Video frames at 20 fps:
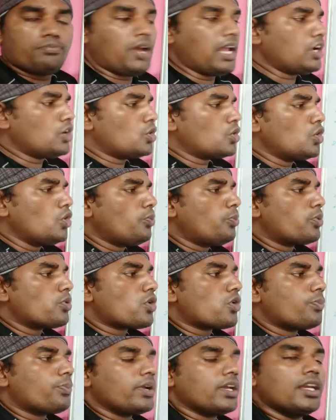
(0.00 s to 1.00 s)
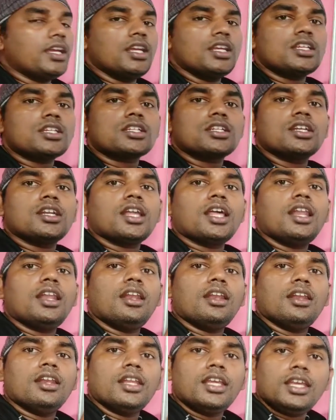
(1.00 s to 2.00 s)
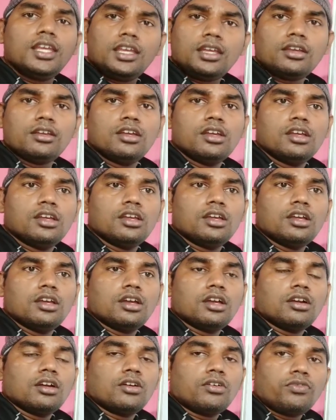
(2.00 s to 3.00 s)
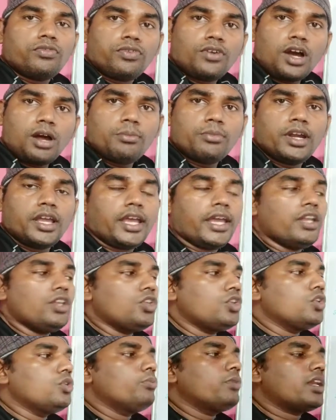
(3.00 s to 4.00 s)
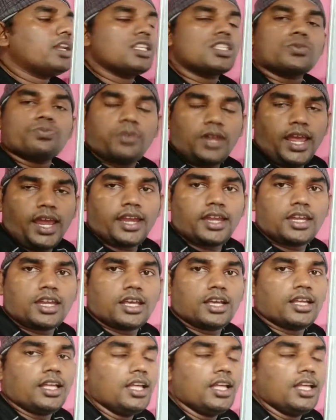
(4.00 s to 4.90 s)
micropropagationally formed a numerous plant.